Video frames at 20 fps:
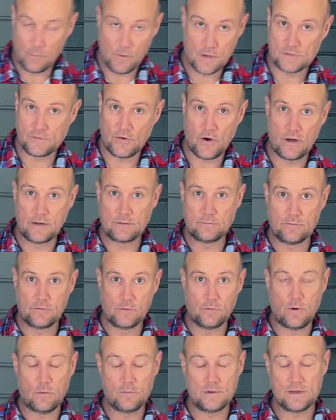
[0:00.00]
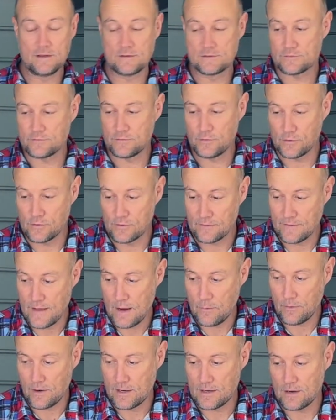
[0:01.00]
works fine for what we use it for, and
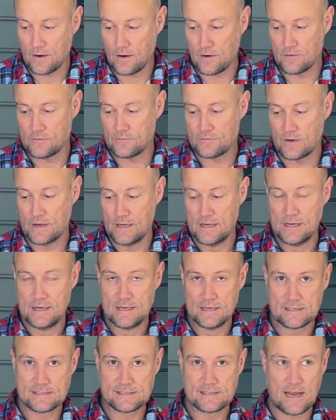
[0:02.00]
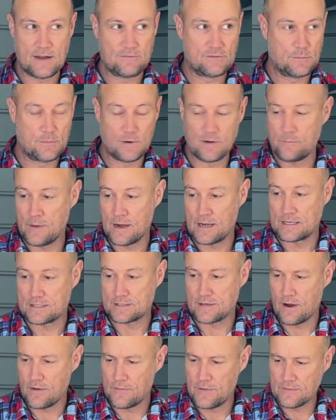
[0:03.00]
that way I've saved a bit of money.
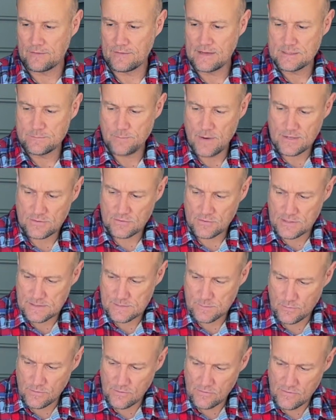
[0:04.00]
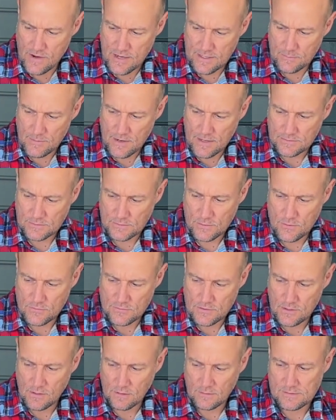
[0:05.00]
So I think these batteries were around about
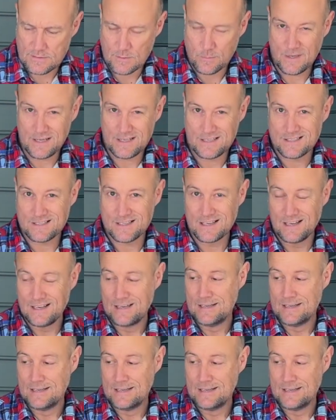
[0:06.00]
$200 a piece,